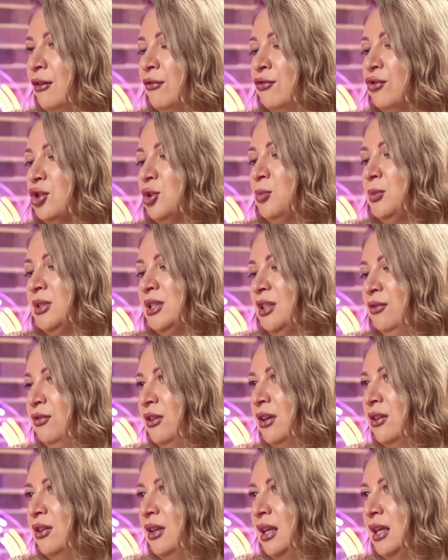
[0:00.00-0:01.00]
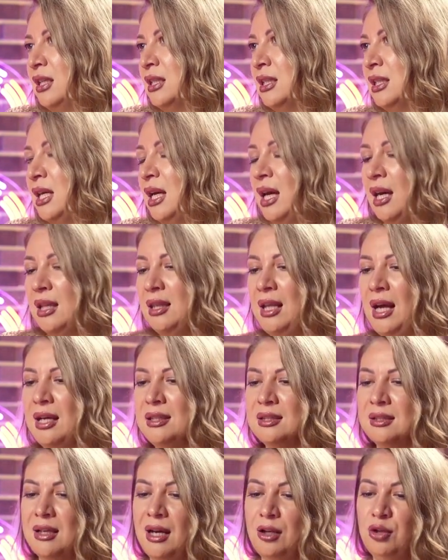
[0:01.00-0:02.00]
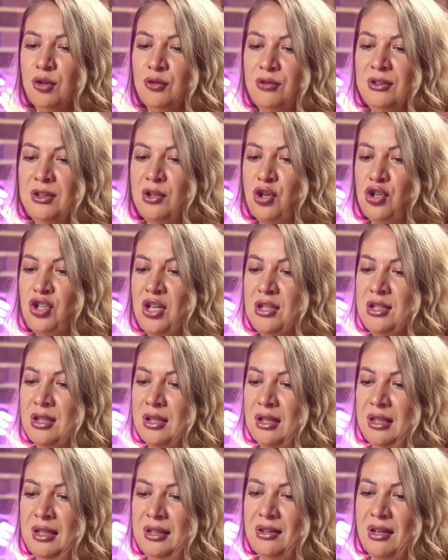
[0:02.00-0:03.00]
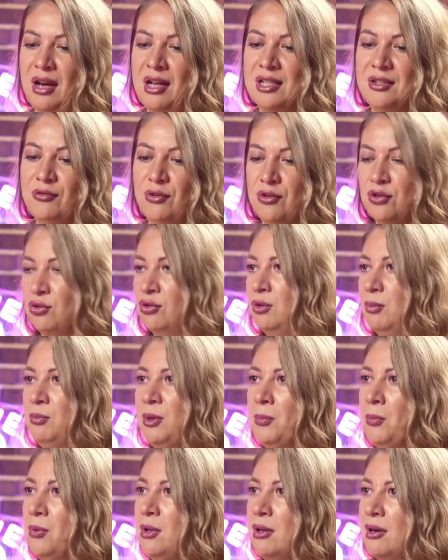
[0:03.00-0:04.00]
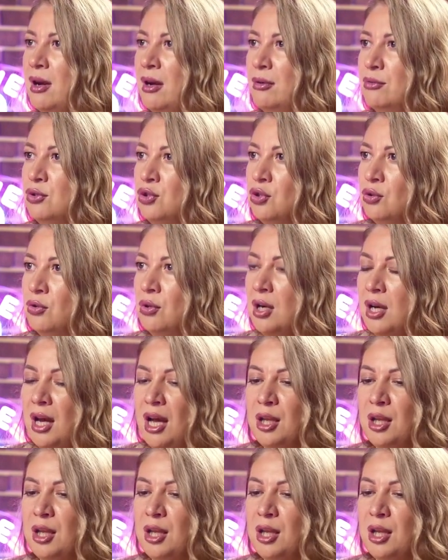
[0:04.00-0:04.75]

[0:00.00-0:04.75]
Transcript: for specific things that kind of energetically transfers to the people around you.